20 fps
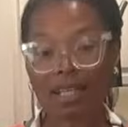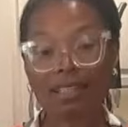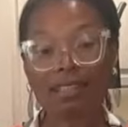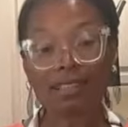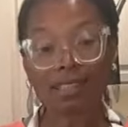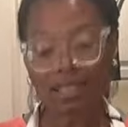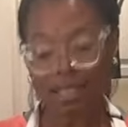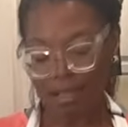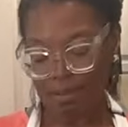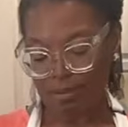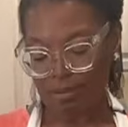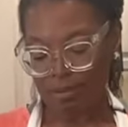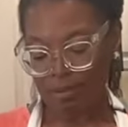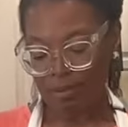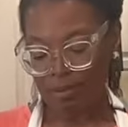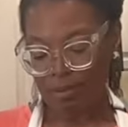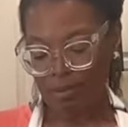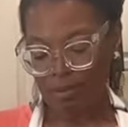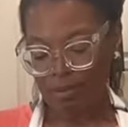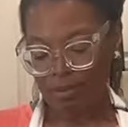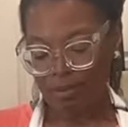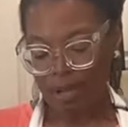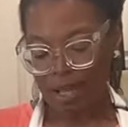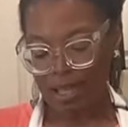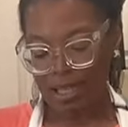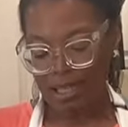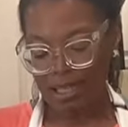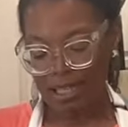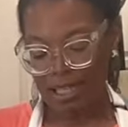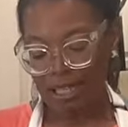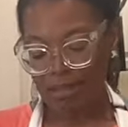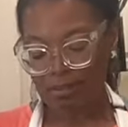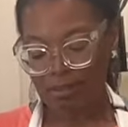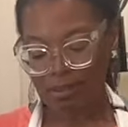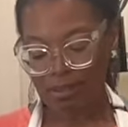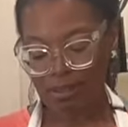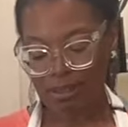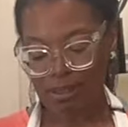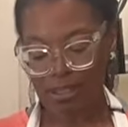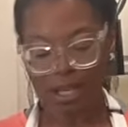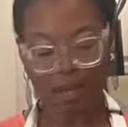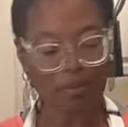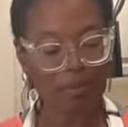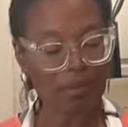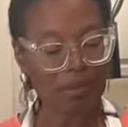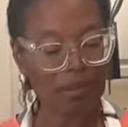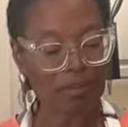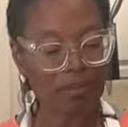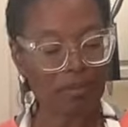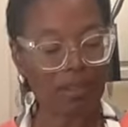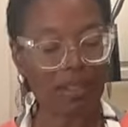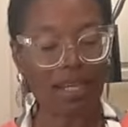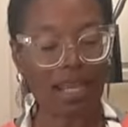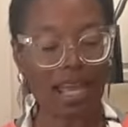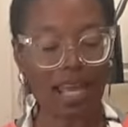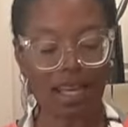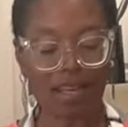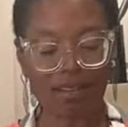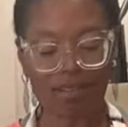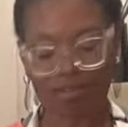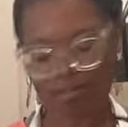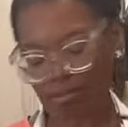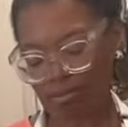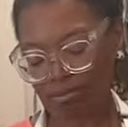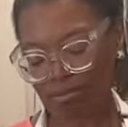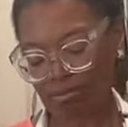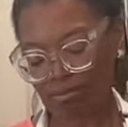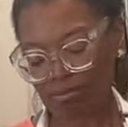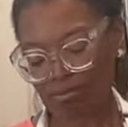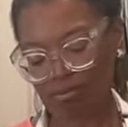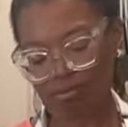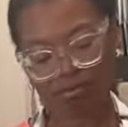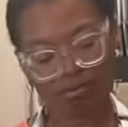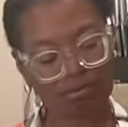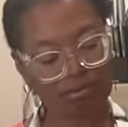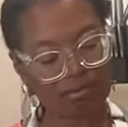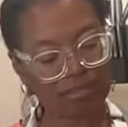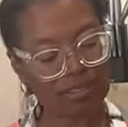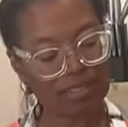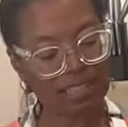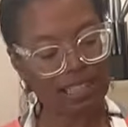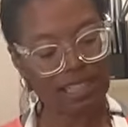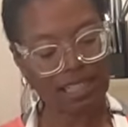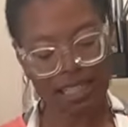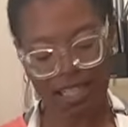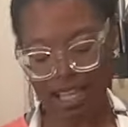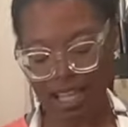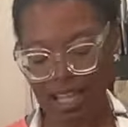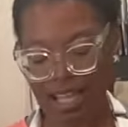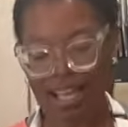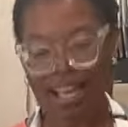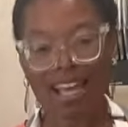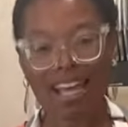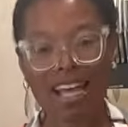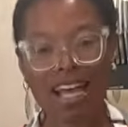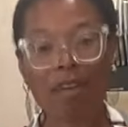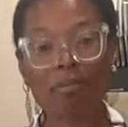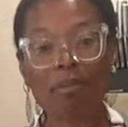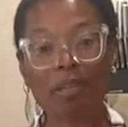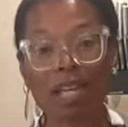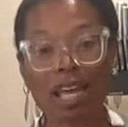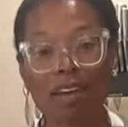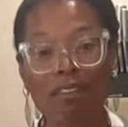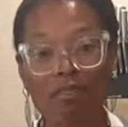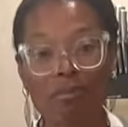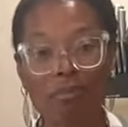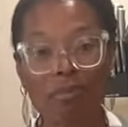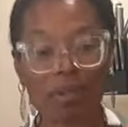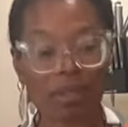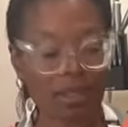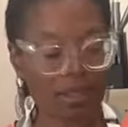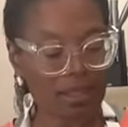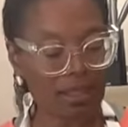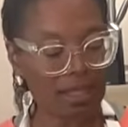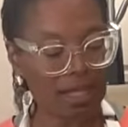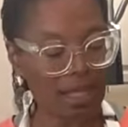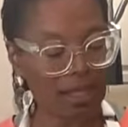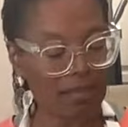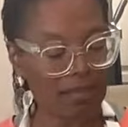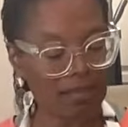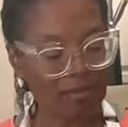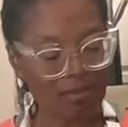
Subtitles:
Today I'm going with the white, and I'm just chopping them in half. Yeah, I'm going to have them big today.